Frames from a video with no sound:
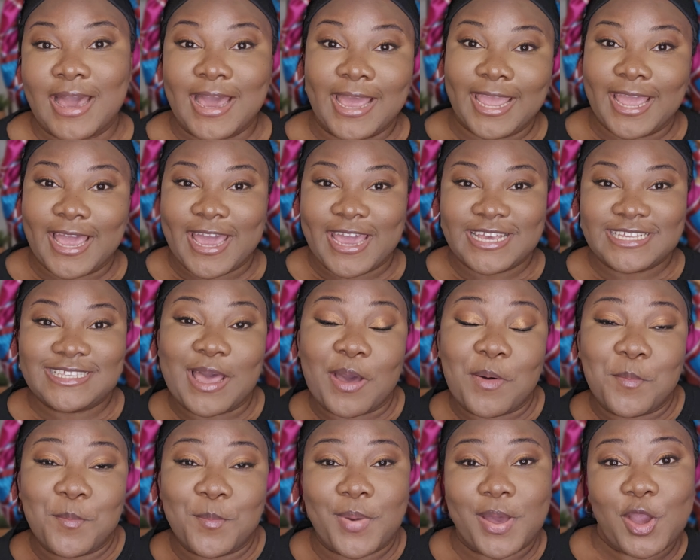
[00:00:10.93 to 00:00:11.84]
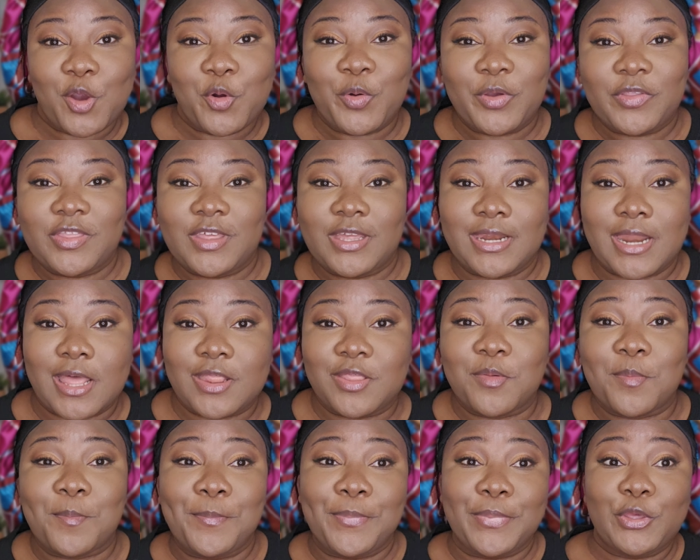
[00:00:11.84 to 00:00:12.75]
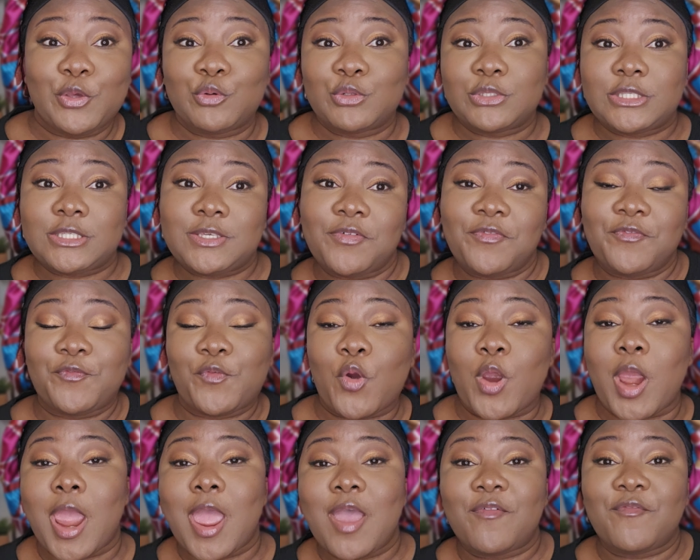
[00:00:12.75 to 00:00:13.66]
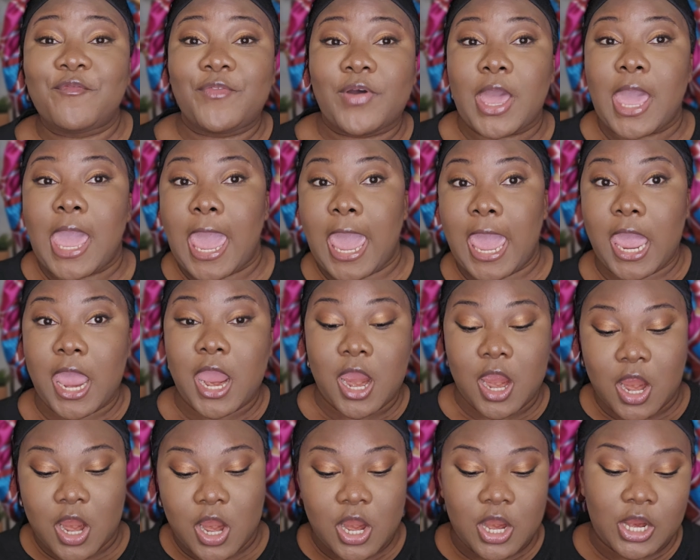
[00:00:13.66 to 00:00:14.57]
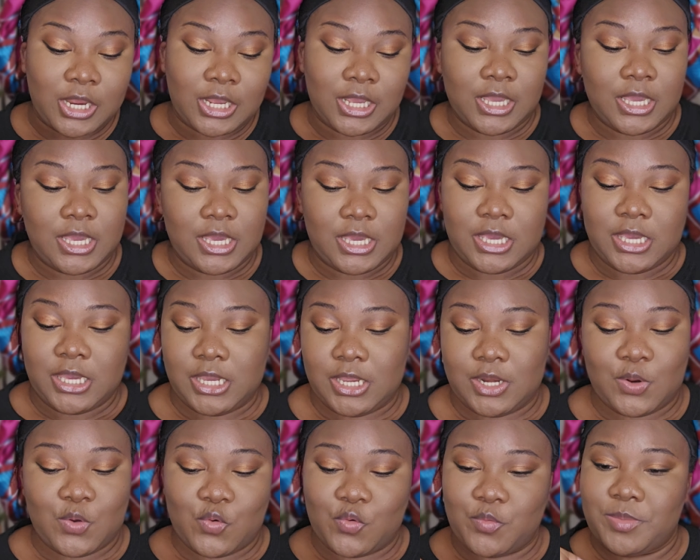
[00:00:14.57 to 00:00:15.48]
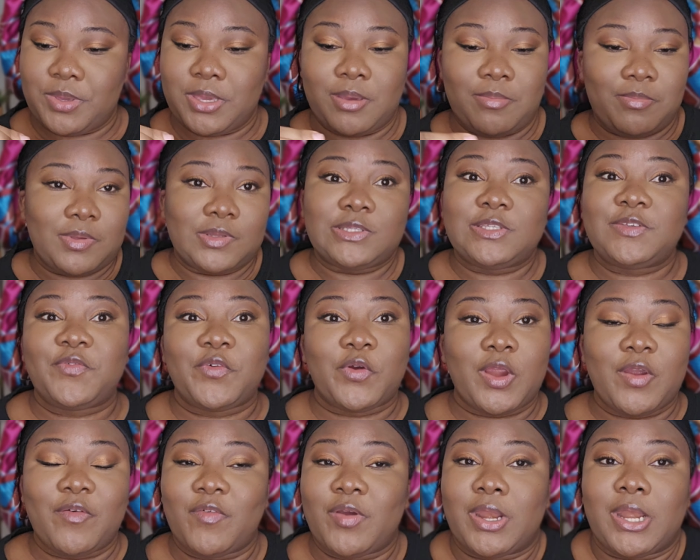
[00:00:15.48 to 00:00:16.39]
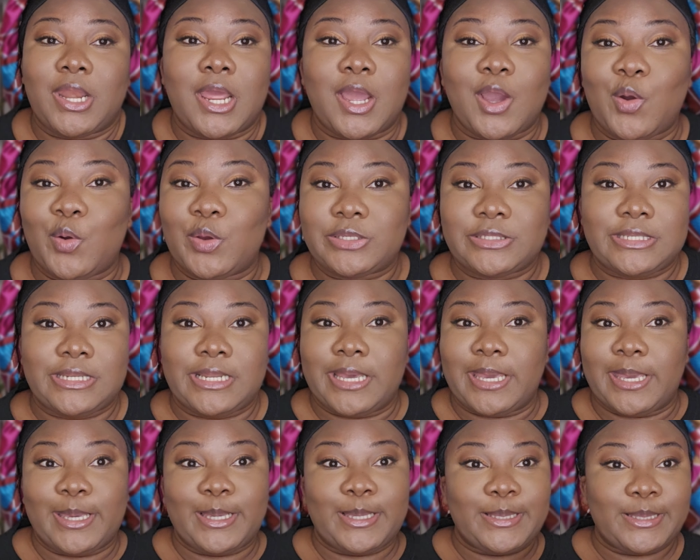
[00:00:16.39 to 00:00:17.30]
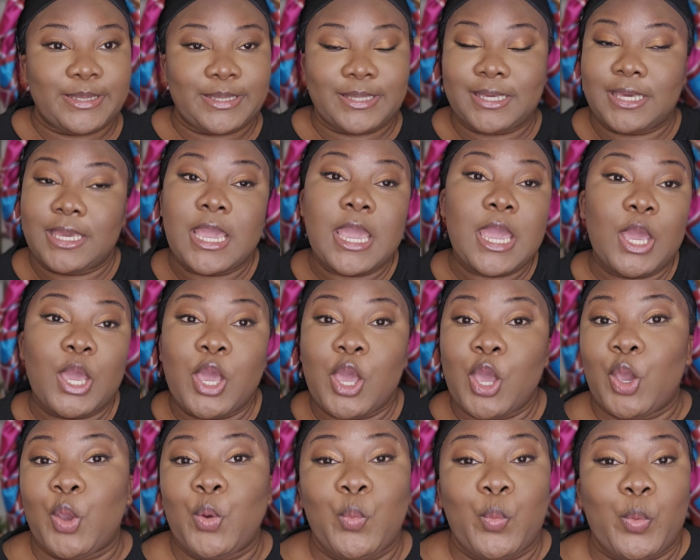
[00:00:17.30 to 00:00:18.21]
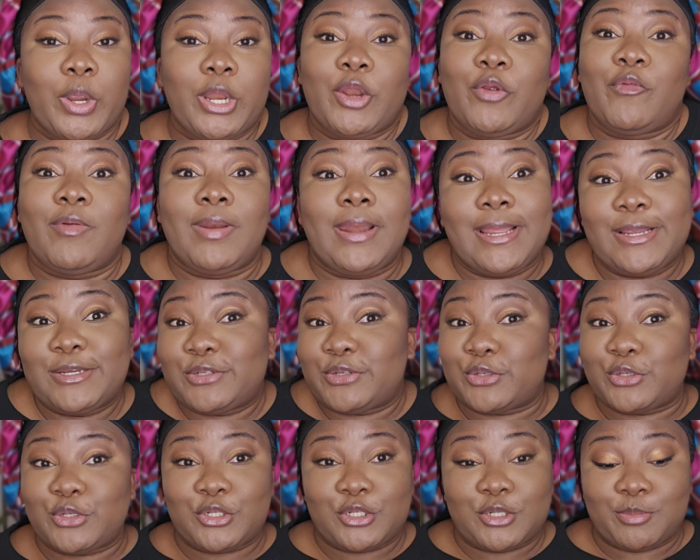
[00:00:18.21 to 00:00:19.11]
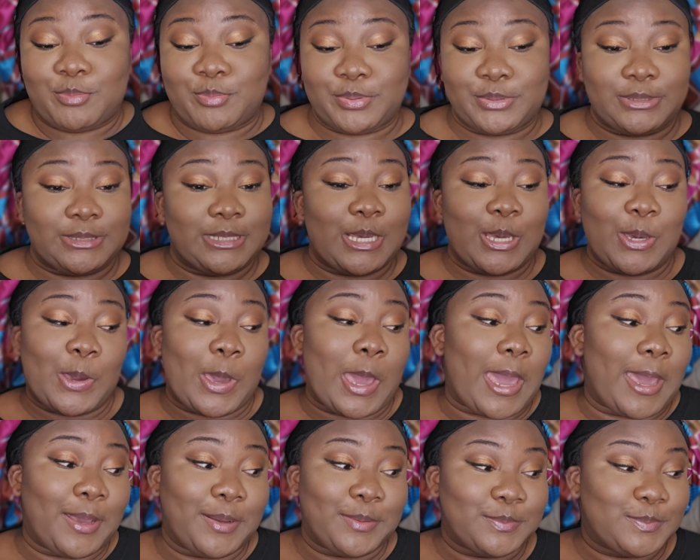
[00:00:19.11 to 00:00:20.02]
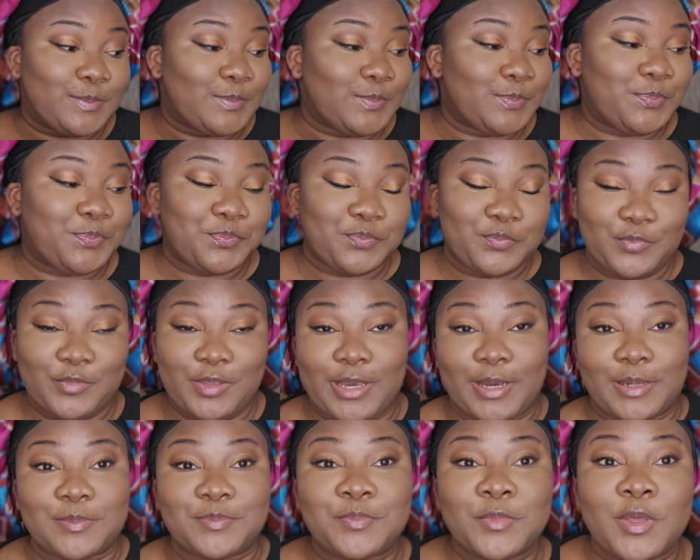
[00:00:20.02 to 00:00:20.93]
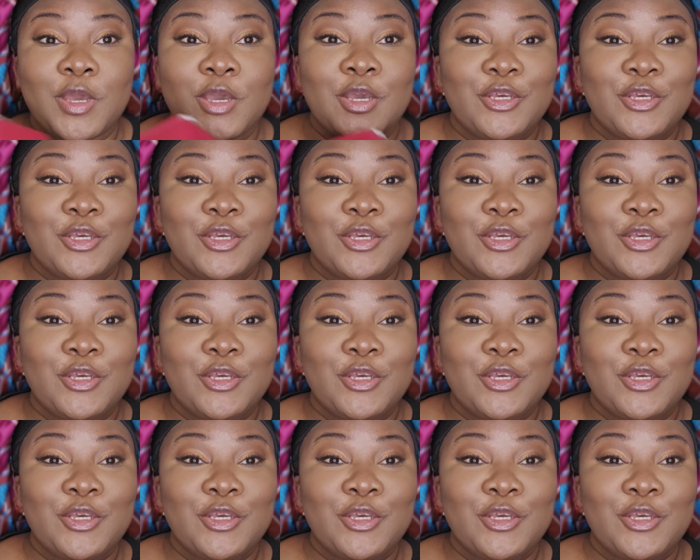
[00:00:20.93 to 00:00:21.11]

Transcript: Hi guys, I'm back with another Beauty Forever hair. You know, me and Beauty Forever now is like we're in a relationship, okay? Yeah.